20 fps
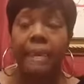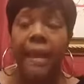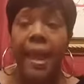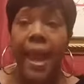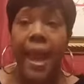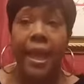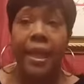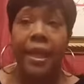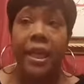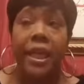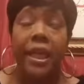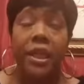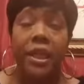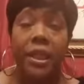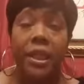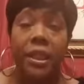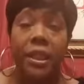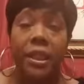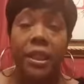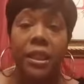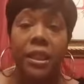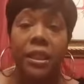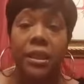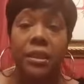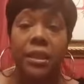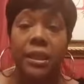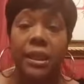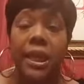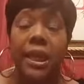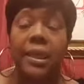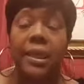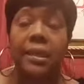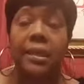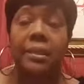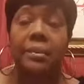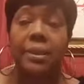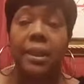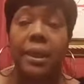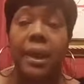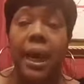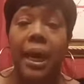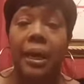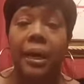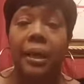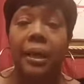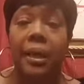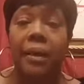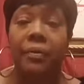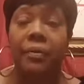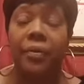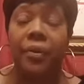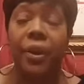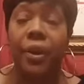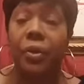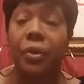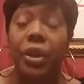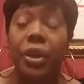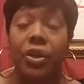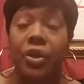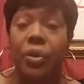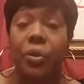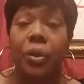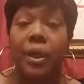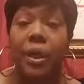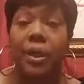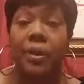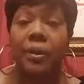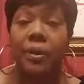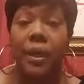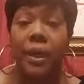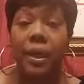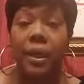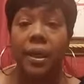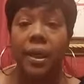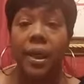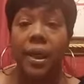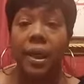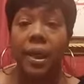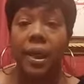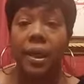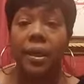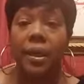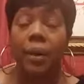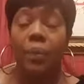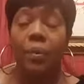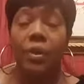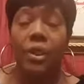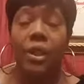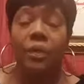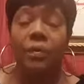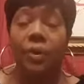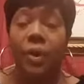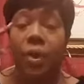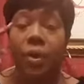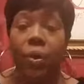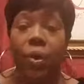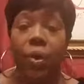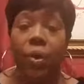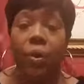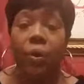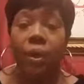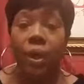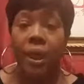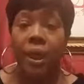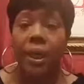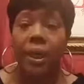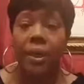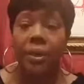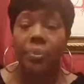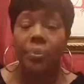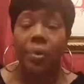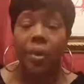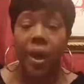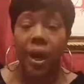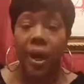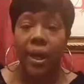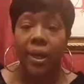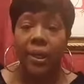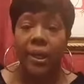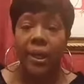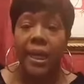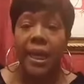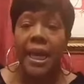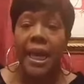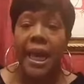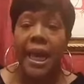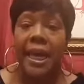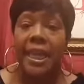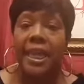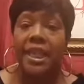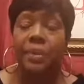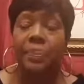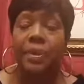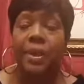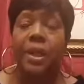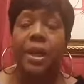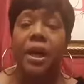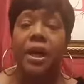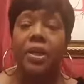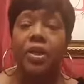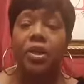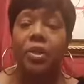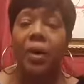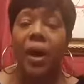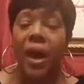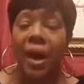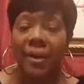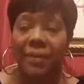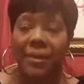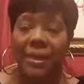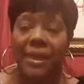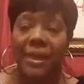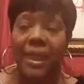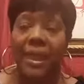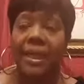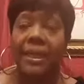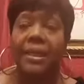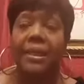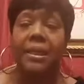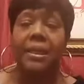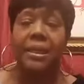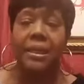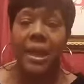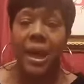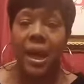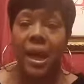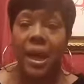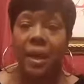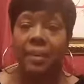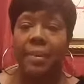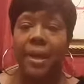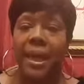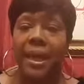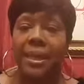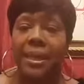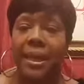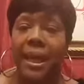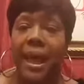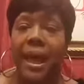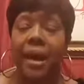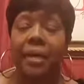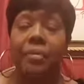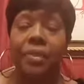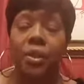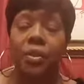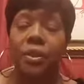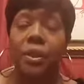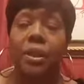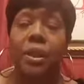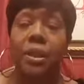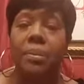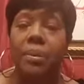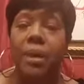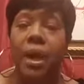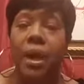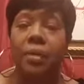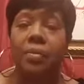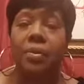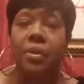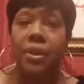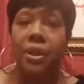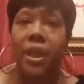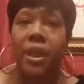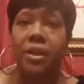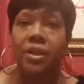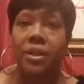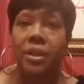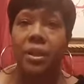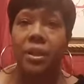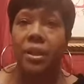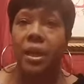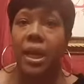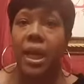And he just said something out of left field that you didn't think that was even going on in his brain. And it's because you haven't taken the time to have those deep conversations.